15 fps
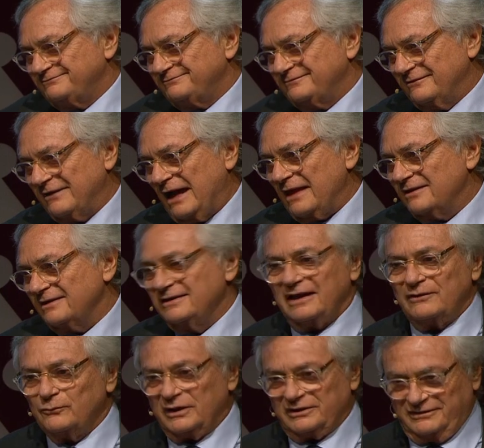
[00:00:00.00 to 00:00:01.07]
rather
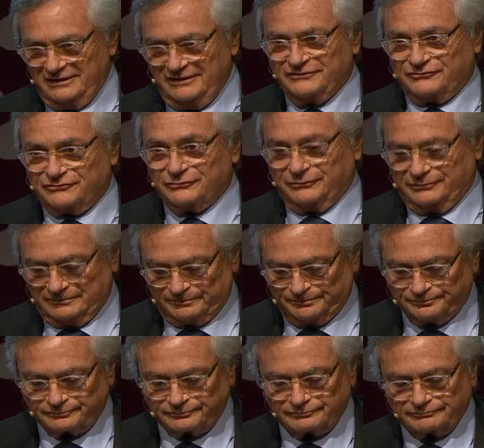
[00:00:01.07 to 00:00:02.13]
than what is true.
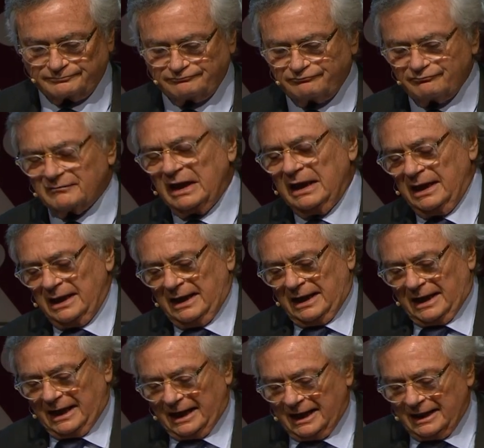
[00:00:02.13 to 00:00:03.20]

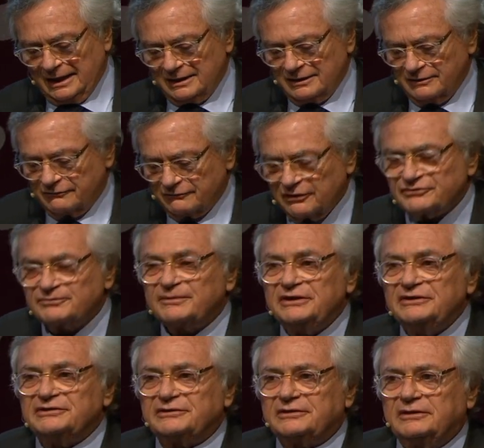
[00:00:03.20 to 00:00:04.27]
Alan
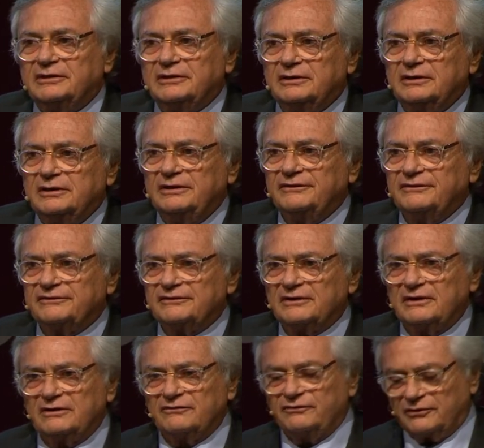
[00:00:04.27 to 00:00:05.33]
Rusbridger is
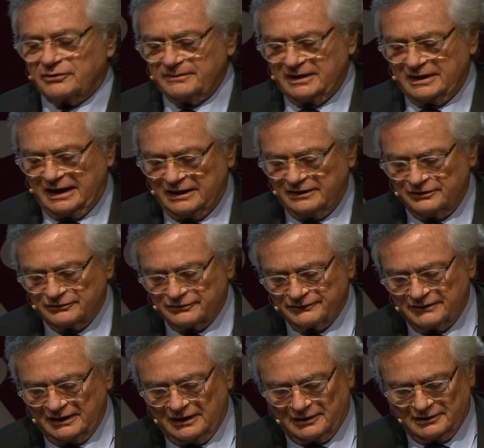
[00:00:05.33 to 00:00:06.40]
uh, the former editor
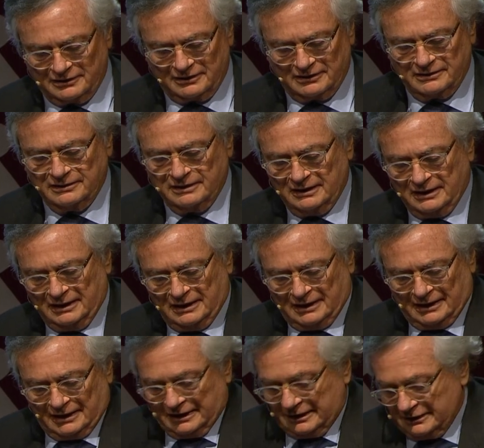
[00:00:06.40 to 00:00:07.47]
of The Guardian.
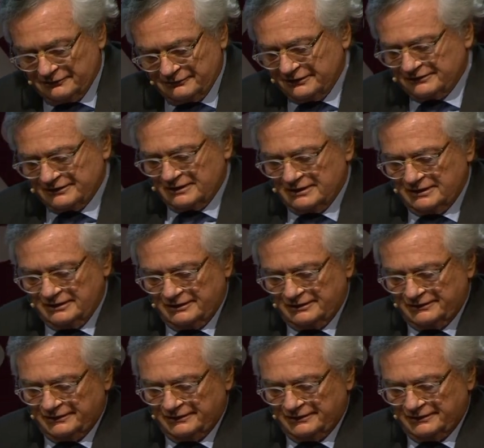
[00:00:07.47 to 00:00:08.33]
He recently